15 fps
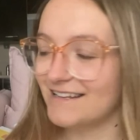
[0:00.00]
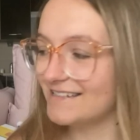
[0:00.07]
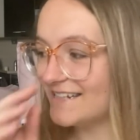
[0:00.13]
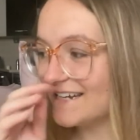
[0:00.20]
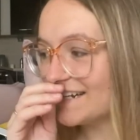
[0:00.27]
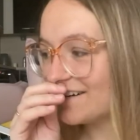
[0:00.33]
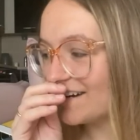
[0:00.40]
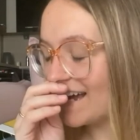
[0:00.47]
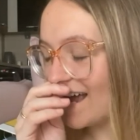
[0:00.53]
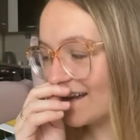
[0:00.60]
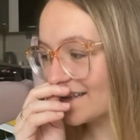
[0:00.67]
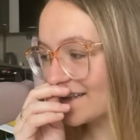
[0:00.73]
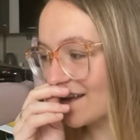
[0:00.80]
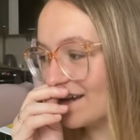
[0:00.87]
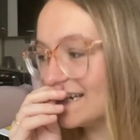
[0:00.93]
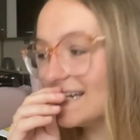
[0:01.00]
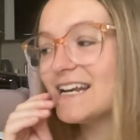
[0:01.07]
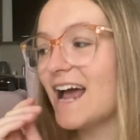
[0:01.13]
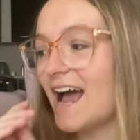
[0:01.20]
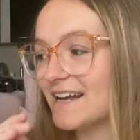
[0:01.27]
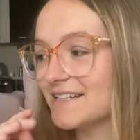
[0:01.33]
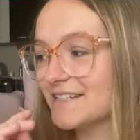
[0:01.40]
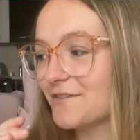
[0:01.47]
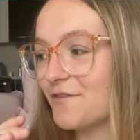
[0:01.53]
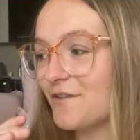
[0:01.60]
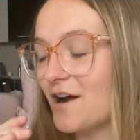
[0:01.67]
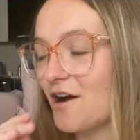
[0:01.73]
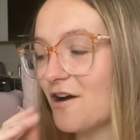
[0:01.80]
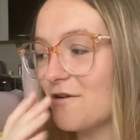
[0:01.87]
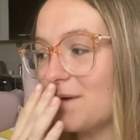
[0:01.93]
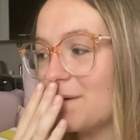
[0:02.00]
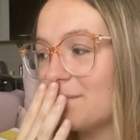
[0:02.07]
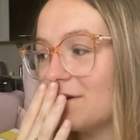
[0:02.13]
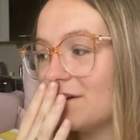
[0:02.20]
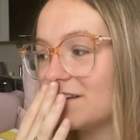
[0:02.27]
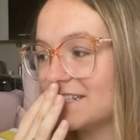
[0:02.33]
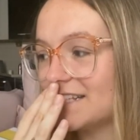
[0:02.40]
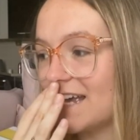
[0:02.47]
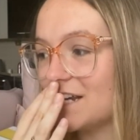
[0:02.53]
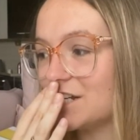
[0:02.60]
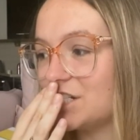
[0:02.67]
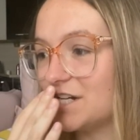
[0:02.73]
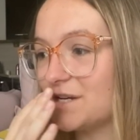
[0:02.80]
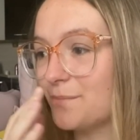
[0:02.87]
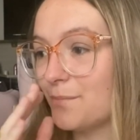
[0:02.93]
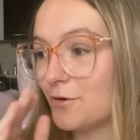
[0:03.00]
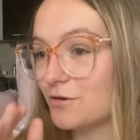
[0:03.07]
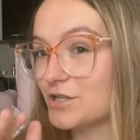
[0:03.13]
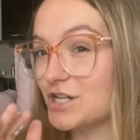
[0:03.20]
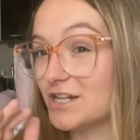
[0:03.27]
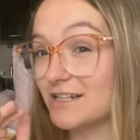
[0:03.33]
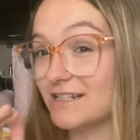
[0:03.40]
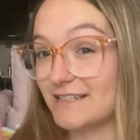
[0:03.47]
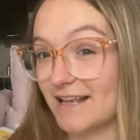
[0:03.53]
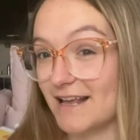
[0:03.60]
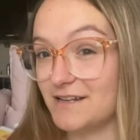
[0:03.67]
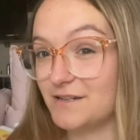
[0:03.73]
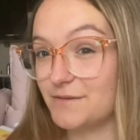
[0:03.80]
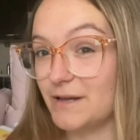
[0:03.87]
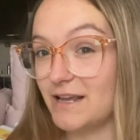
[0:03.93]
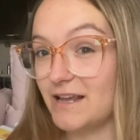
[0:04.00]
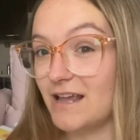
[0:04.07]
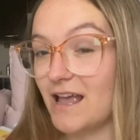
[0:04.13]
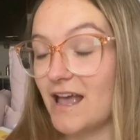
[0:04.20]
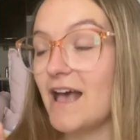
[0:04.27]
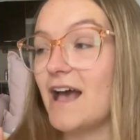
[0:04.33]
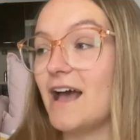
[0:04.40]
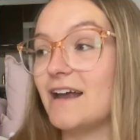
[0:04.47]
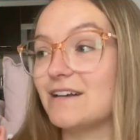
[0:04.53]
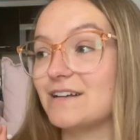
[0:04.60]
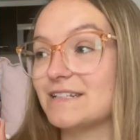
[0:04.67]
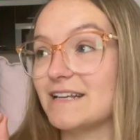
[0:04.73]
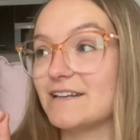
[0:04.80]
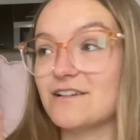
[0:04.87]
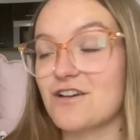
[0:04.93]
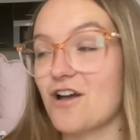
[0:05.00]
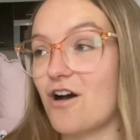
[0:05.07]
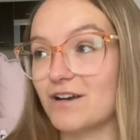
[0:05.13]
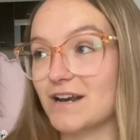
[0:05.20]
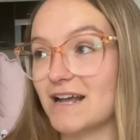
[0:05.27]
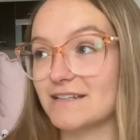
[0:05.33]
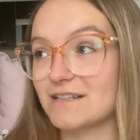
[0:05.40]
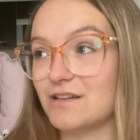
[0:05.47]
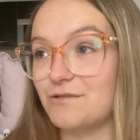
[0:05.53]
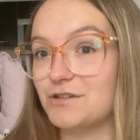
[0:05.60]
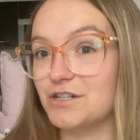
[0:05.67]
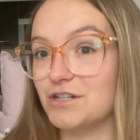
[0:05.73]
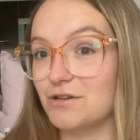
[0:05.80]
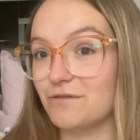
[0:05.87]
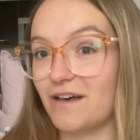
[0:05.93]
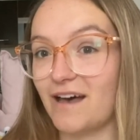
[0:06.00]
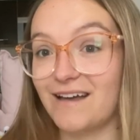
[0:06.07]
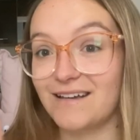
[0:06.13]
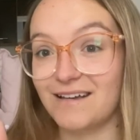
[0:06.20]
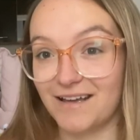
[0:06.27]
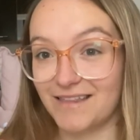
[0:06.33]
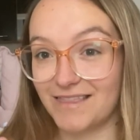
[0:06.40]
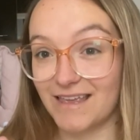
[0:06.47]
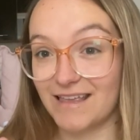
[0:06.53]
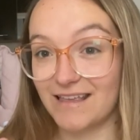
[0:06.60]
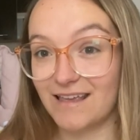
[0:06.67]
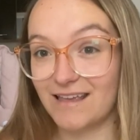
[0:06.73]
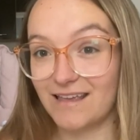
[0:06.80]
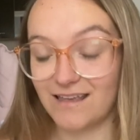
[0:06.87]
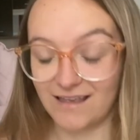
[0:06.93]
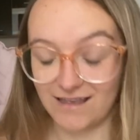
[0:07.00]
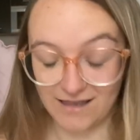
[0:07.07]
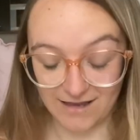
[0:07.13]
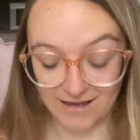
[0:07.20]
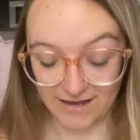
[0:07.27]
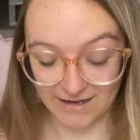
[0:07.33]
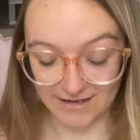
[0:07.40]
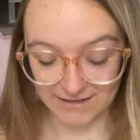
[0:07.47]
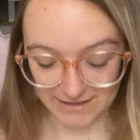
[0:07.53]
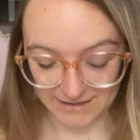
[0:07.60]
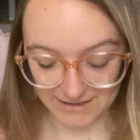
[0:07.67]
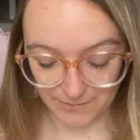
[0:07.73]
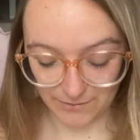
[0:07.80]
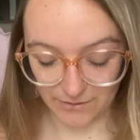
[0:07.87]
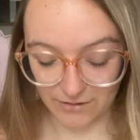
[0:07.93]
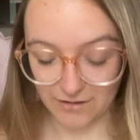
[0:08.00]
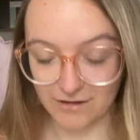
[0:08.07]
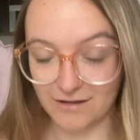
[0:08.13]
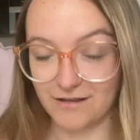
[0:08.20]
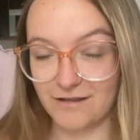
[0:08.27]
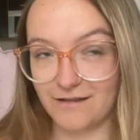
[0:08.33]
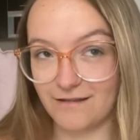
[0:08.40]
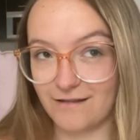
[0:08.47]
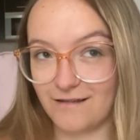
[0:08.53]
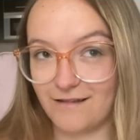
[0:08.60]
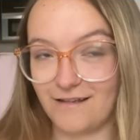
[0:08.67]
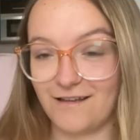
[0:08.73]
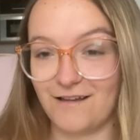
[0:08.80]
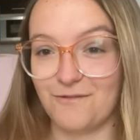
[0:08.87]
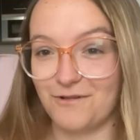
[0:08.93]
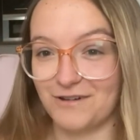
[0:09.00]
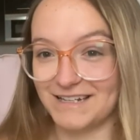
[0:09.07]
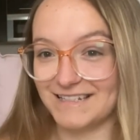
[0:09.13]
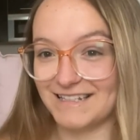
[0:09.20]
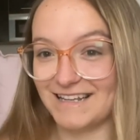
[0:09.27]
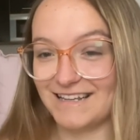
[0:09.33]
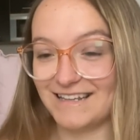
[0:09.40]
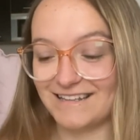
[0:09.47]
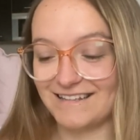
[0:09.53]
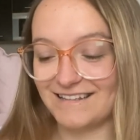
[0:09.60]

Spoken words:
Did I ask? I didn't ask for it. I remember her saying she had a book she could send me. And I said, I can't ask you to do that. I think it is this book. What is it?